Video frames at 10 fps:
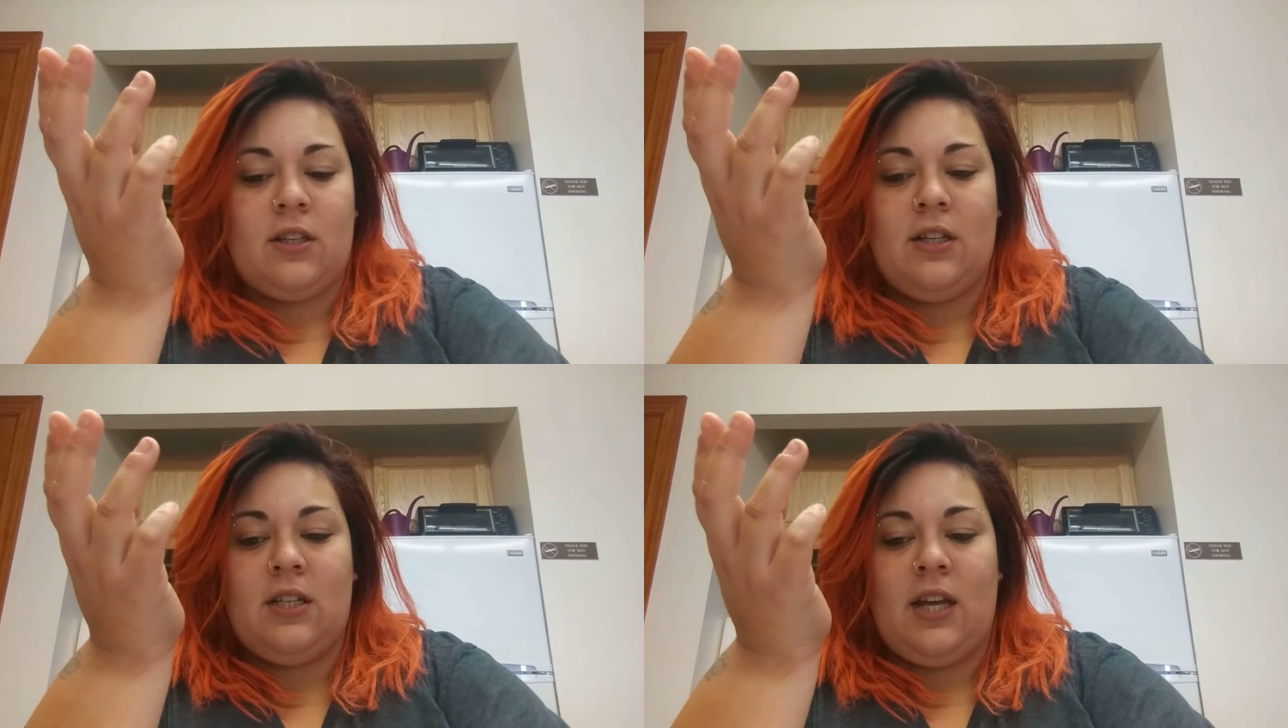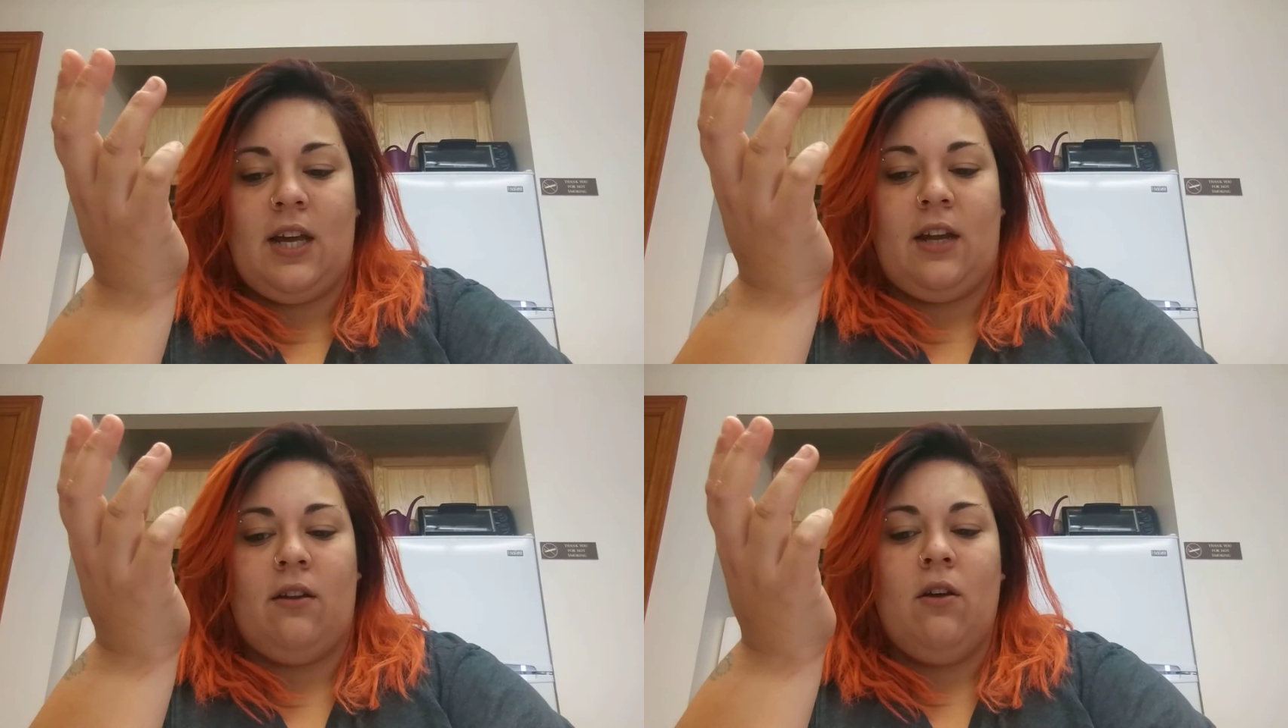
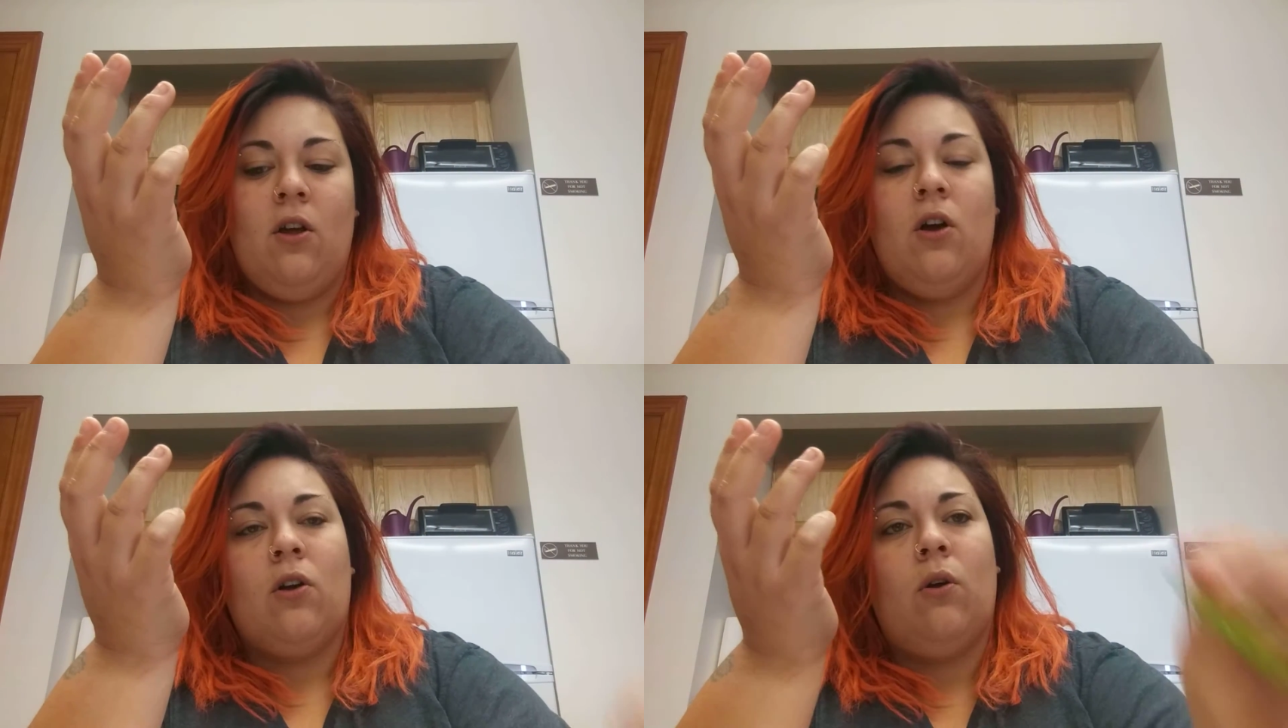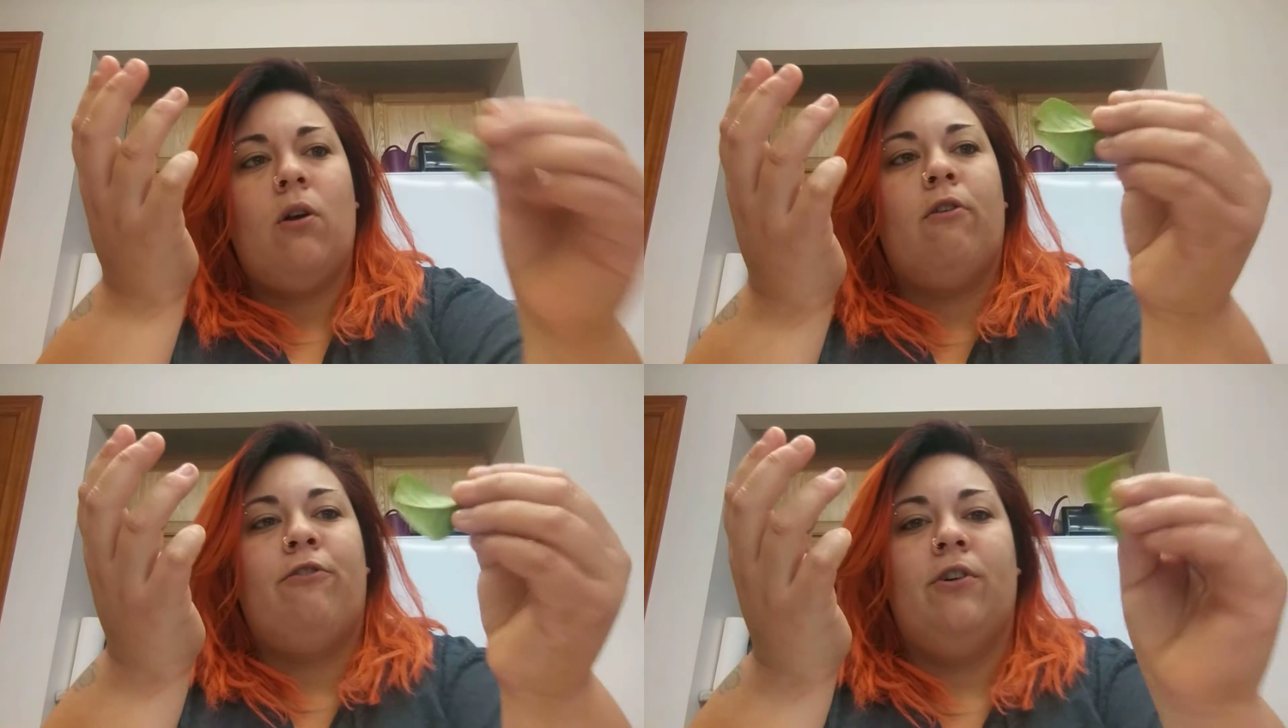contain
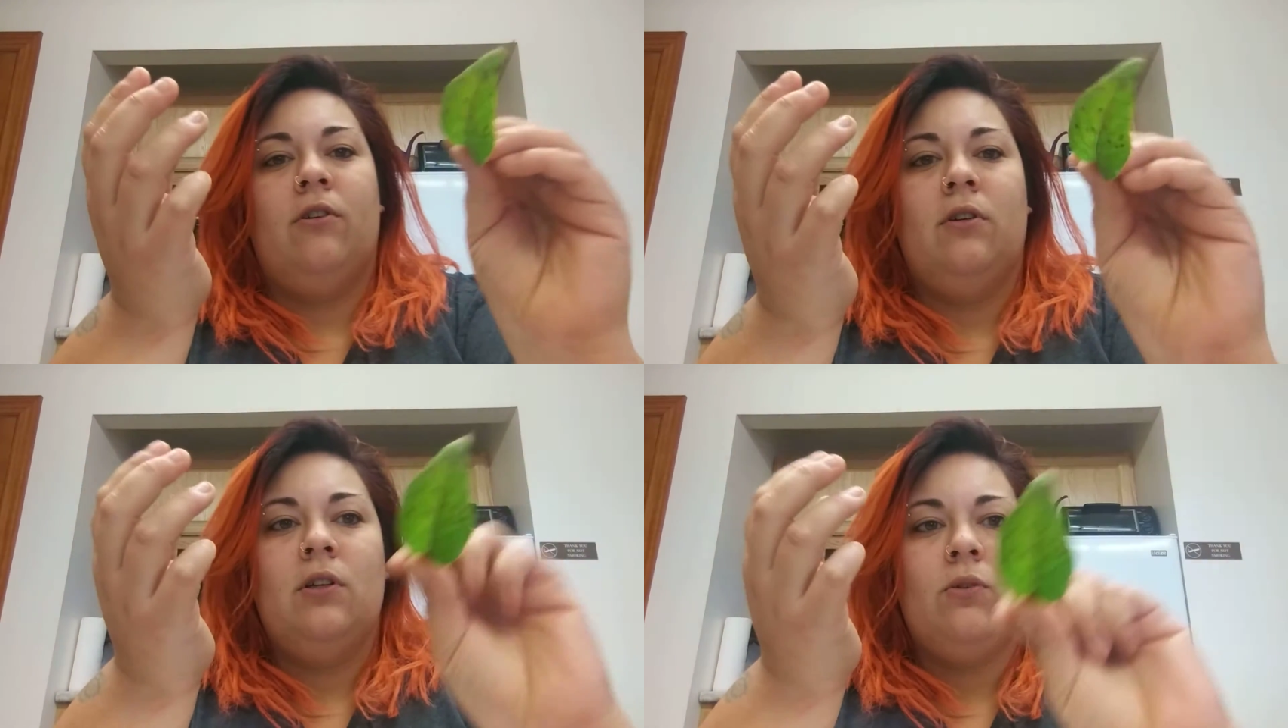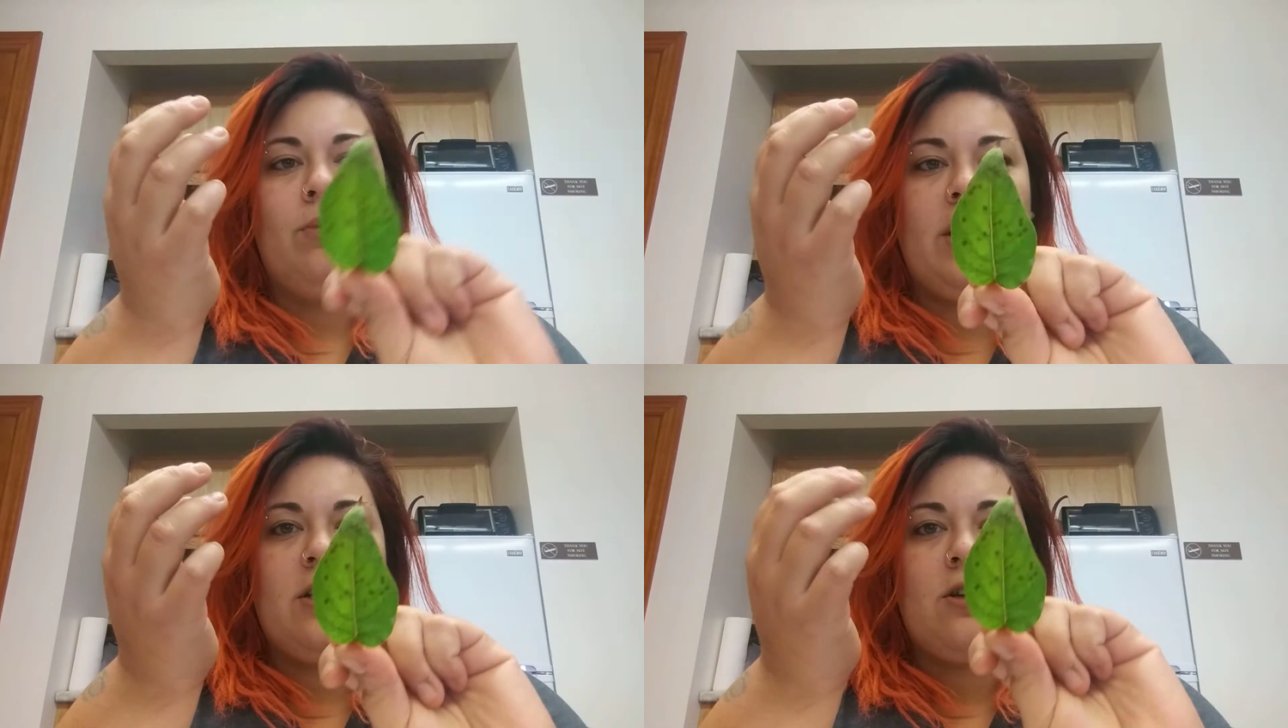chlorophyll,
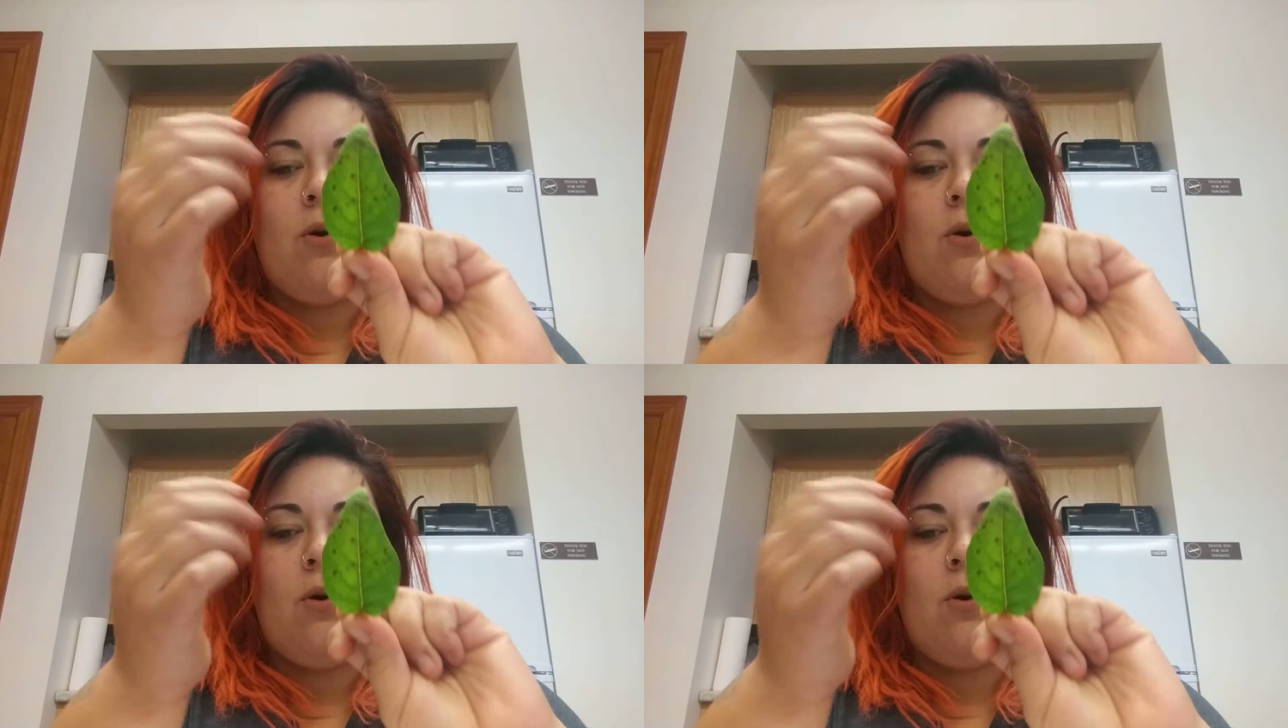which